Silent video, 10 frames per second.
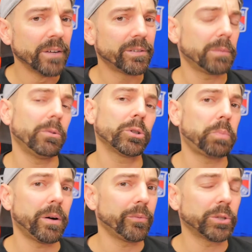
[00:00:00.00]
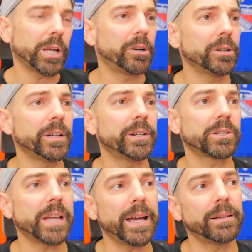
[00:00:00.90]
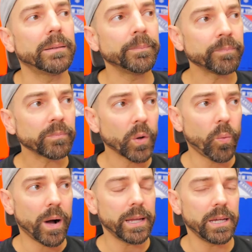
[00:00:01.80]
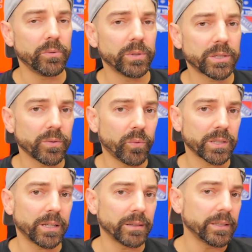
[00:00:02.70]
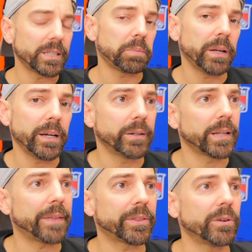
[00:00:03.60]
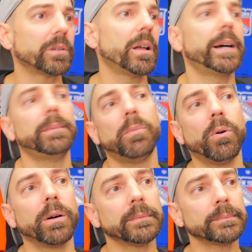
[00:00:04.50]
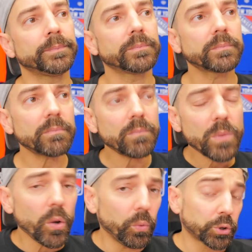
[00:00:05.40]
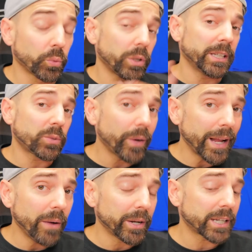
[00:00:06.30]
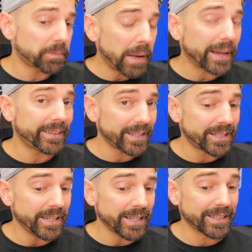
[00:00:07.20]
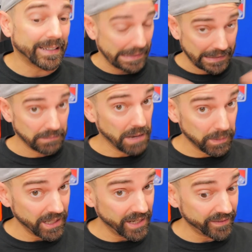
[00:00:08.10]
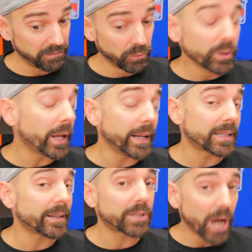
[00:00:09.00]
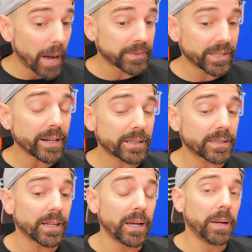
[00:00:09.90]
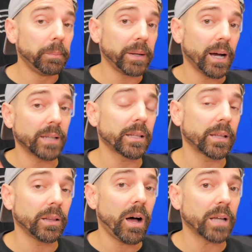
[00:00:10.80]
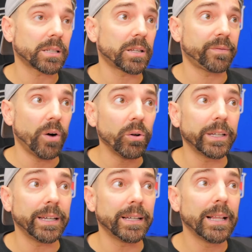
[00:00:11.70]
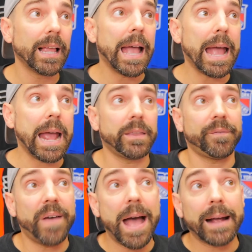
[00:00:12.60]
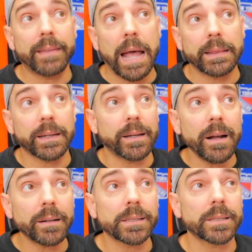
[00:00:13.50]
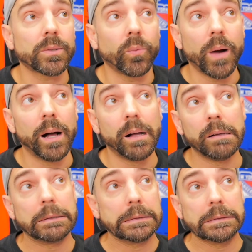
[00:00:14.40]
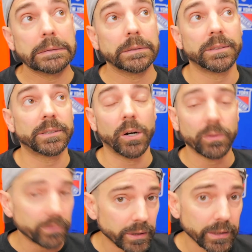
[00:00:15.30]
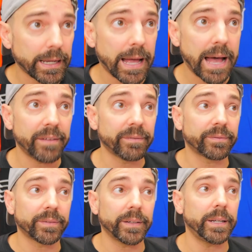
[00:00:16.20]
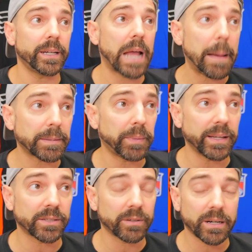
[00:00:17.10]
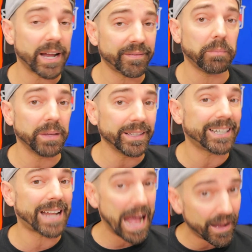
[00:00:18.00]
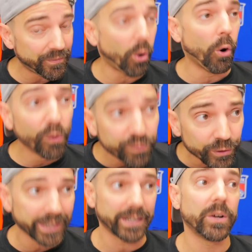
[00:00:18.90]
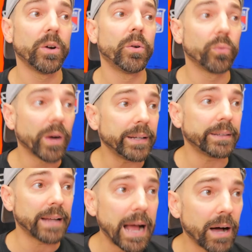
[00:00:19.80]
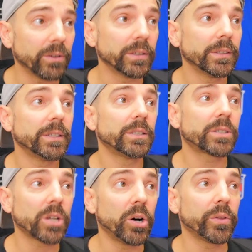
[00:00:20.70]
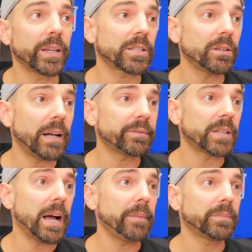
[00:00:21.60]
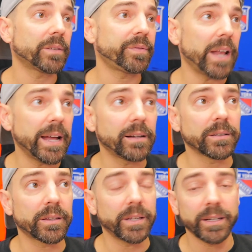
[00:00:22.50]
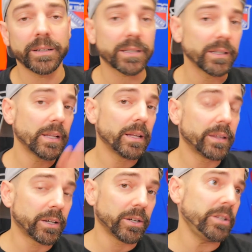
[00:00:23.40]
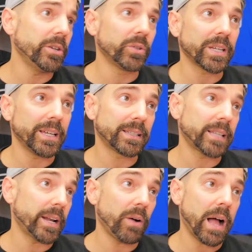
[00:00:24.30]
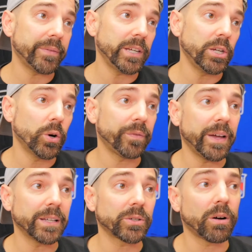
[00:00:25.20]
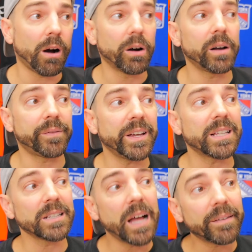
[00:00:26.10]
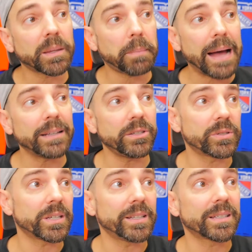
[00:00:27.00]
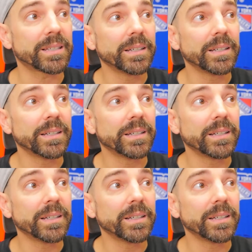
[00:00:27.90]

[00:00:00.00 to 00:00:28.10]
for the most part, which I couldn't understand why he was wasn't at least playing on that third line more, which is what I would expect this season. Maybe he even moonlights in the top six because of the loss of Toffoli and the fact that the Canucks, well, don't really have any cap space. They're kind of a million and a half over it right now. So they still have time to finagle things. The good news is they don't have any UFAs or RFAs left. The bad news is